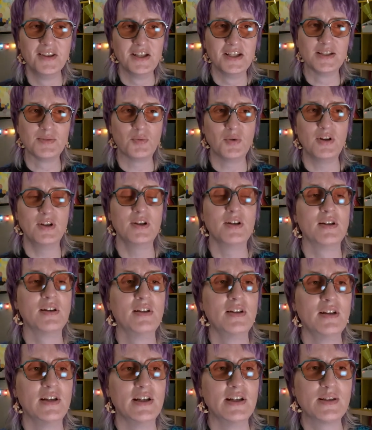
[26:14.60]
it's pretty,
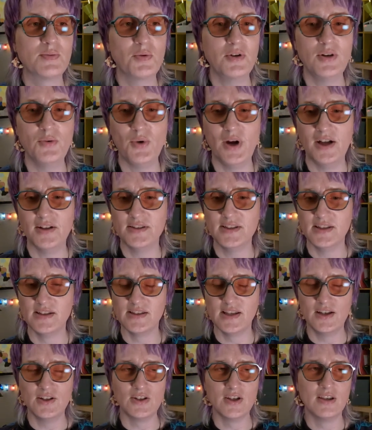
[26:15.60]
it's pretty wild
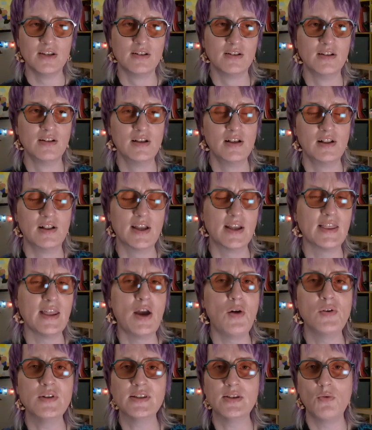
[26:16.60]
sensation. Like that
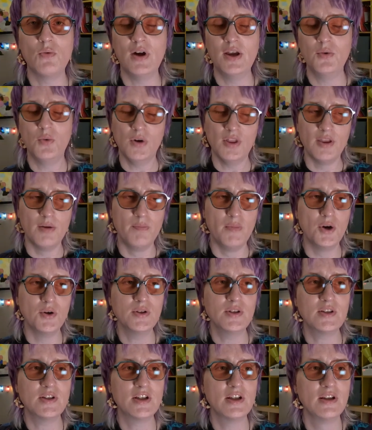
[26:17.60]
was the one where the
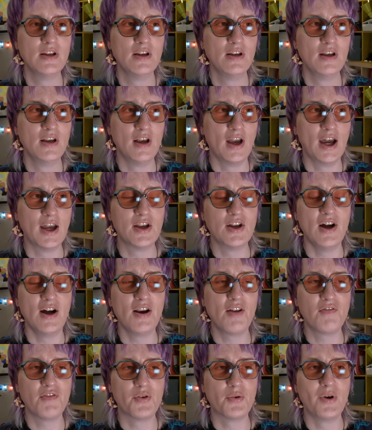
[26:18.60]
most I
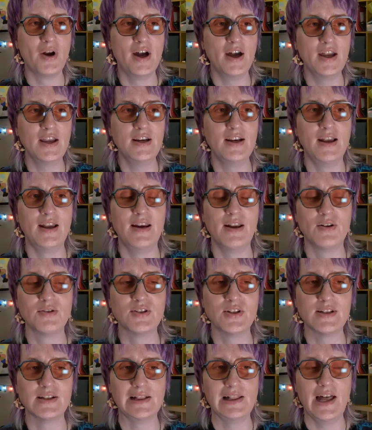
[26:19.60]
got off the ride and I was
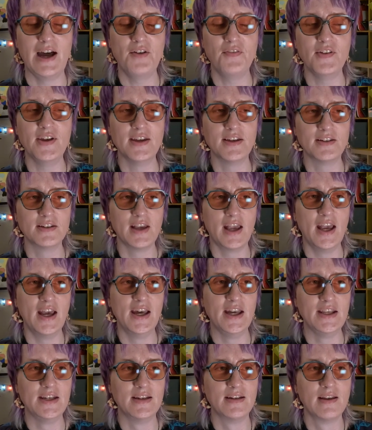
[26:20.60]
just laughing
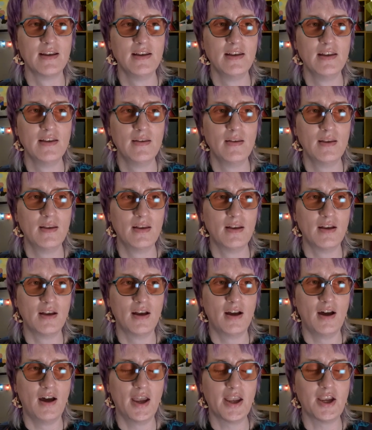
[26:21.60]
and
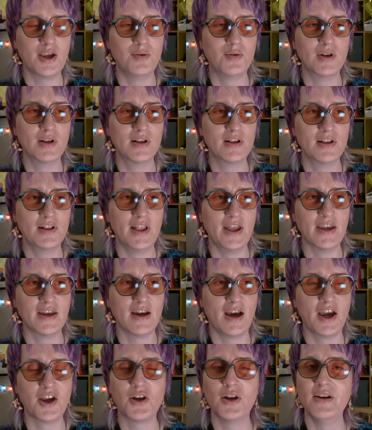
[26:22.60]
I could
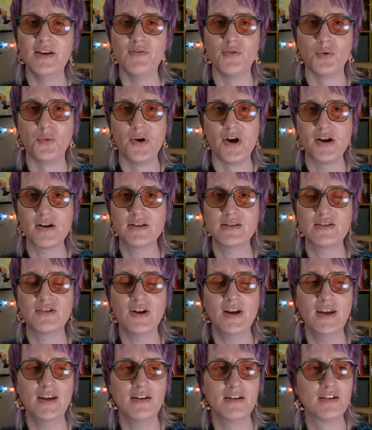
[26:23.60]
like, I couldn't even walk
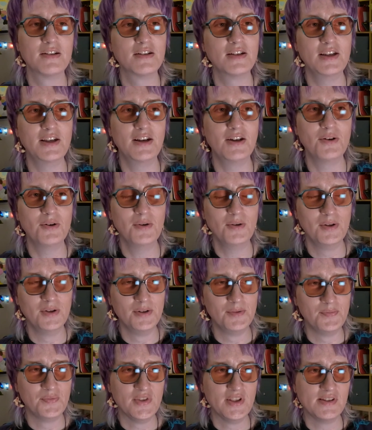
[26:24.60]
straight, you know?
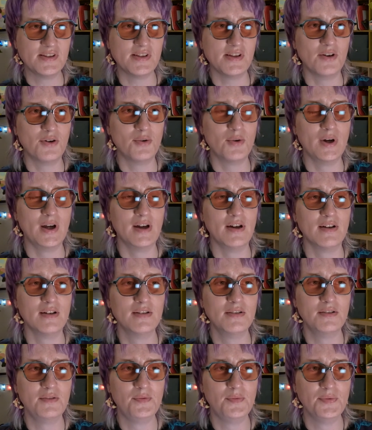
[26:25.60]
So, uh,
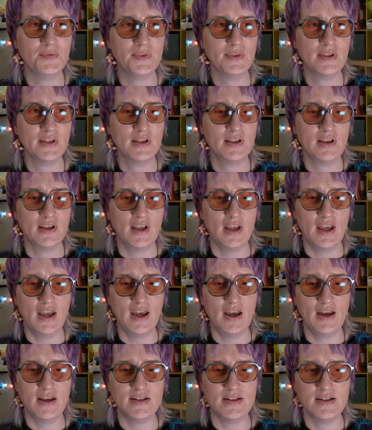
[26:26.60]

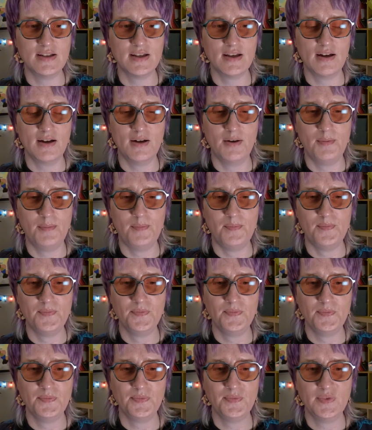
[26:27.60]
and um,